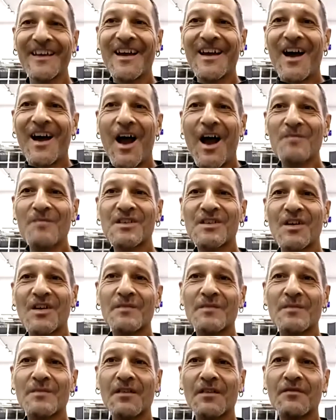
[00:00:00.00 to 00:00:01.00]
I'm sorry,
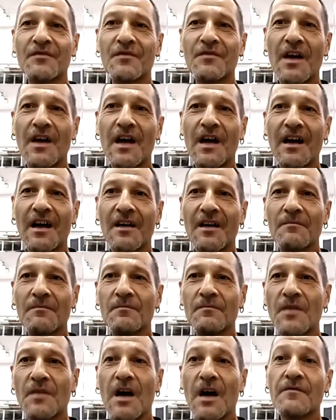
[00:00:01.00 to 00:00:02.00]
but I've, um,
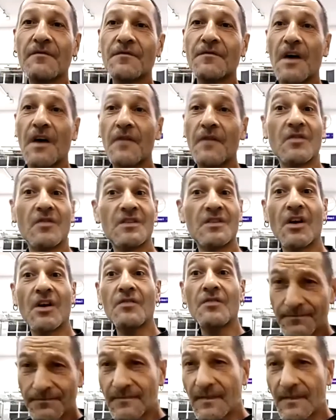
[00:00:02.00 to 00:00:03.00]
I've, I've got to
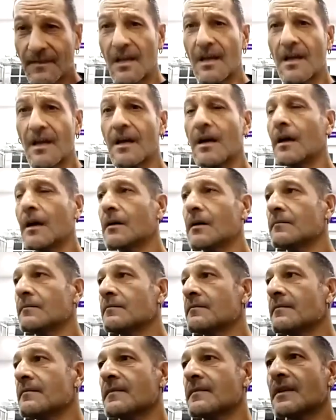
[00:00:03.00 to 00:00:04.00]
go.
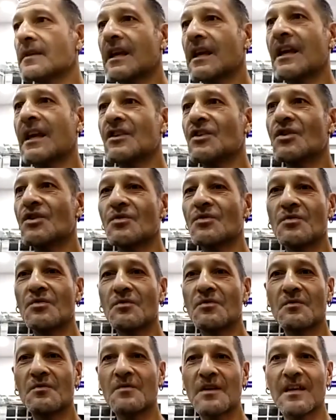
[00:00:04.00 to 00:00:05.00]
Um, can you,
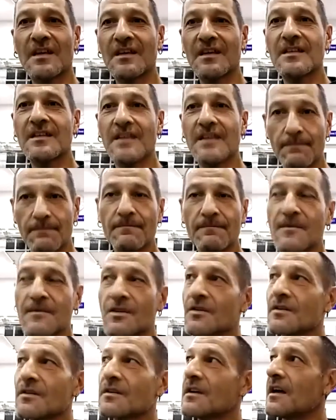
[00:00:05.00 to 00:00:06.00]
yeah, you could.
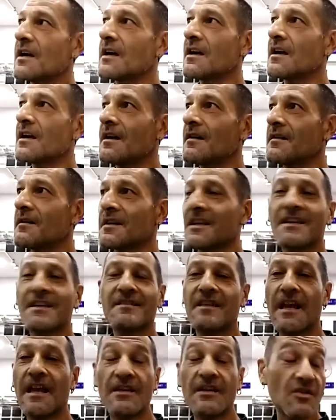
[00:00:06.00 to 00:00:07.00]
Uh,
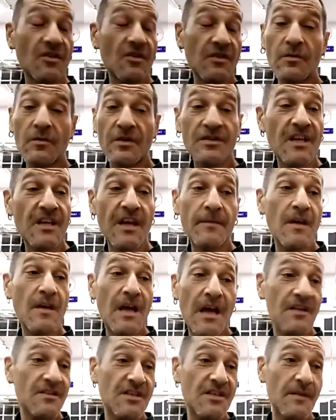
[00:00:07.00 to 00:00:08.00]
so anyway, she gave me a,
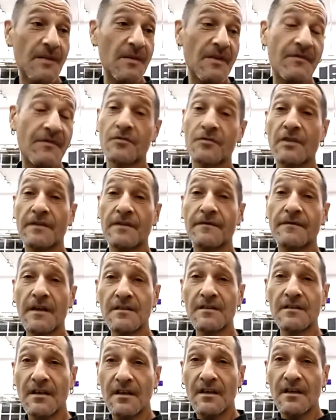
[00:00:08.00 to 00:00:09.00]
she gave me a full refund.
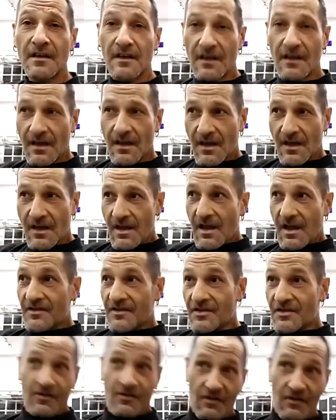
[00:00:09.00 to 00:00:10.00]
I was like,
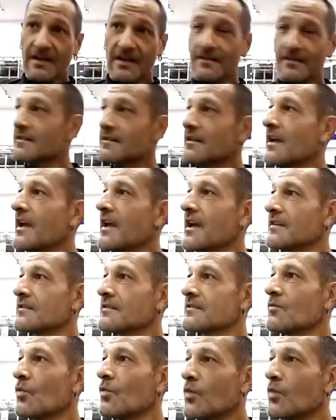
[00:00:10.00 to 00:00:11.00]
great. And
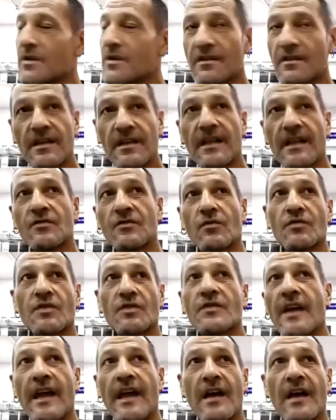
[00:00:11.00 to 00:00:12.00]
the next door to the
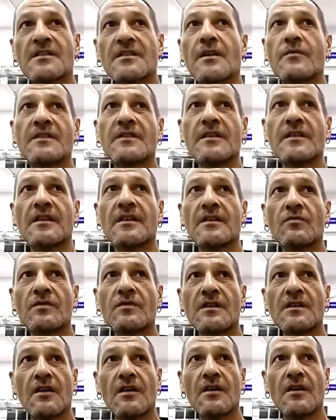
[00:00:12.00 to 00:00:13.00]
house I was living in was a
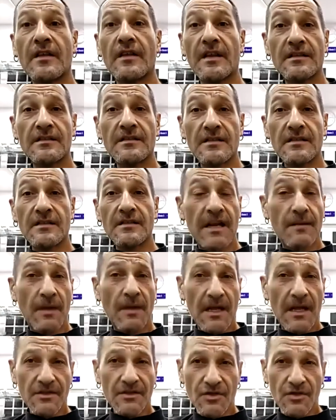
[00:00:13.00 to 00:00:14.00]
guy that had a
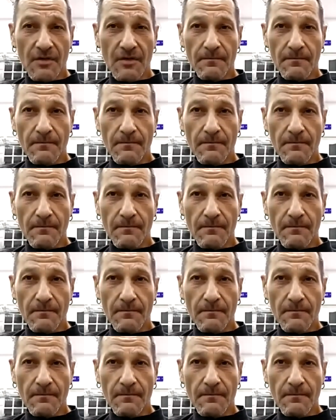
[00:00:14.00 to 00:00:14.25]
plant shop.